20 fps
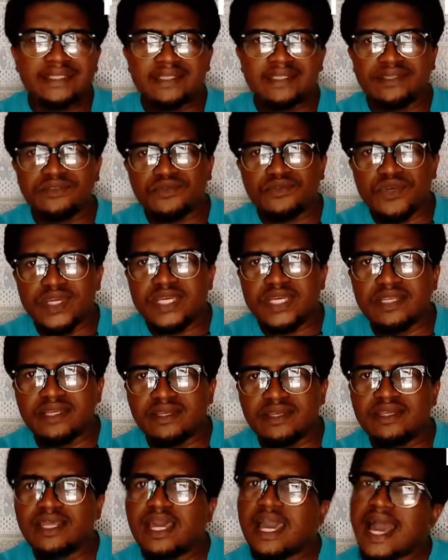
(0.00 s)
as the case may
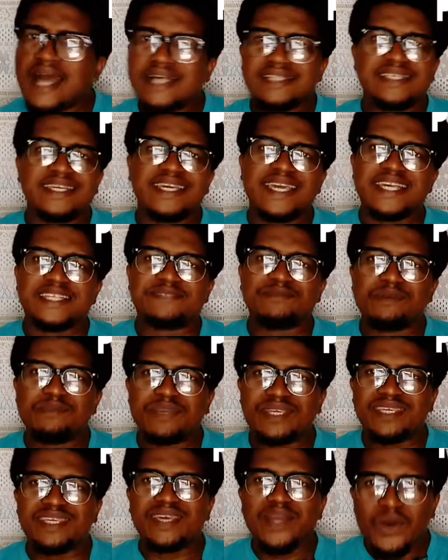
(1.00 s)
be. Welcome
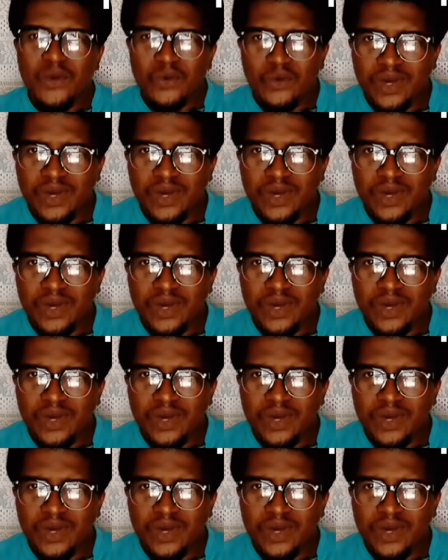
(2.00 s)
once more.